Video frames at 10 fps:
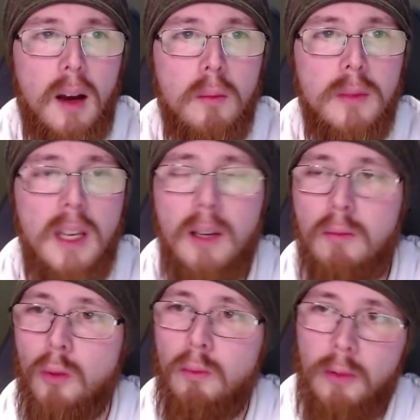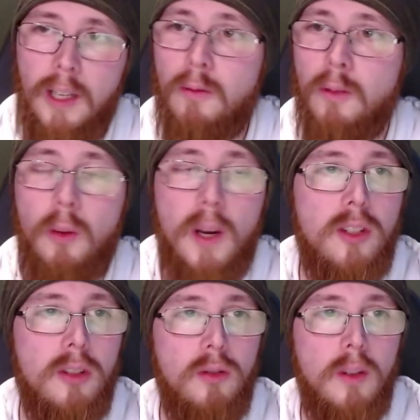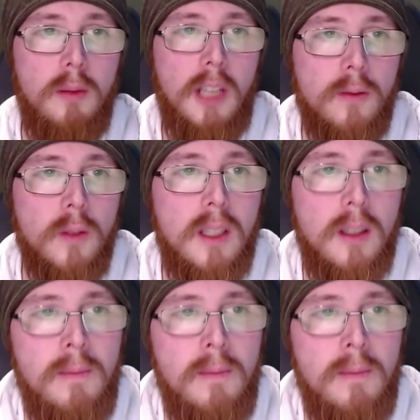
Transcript: Yeah, so thanks for the question, Dreamcast Freak.